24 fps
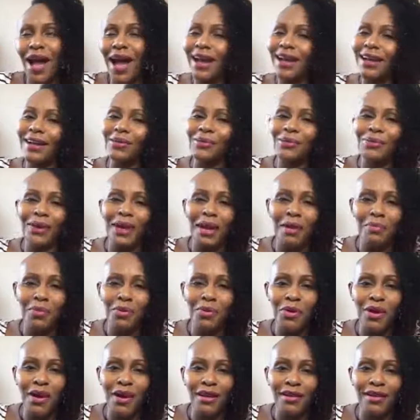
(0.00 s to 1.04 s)
I could
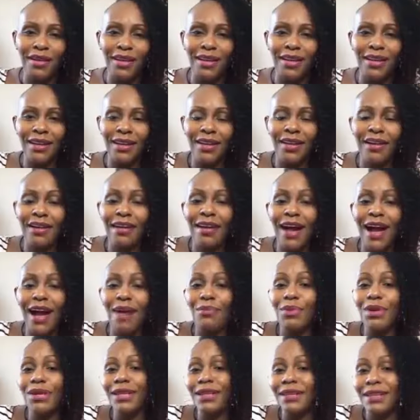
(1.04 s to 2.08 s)
ramble all day long.
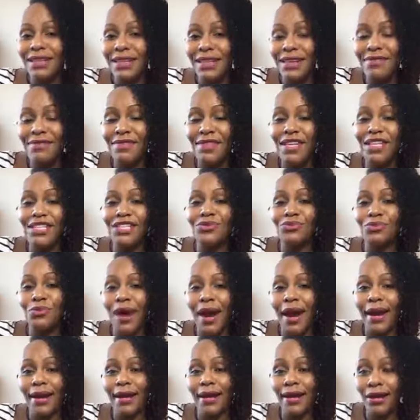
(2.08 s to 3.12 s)
I'm going to leave this
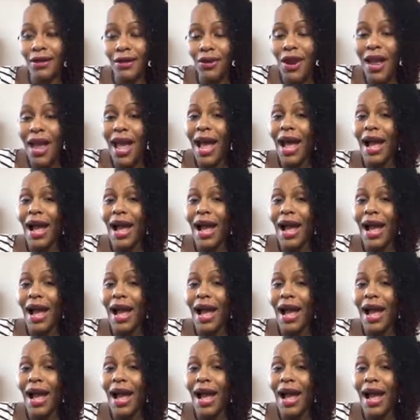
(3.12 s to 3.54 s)
right here.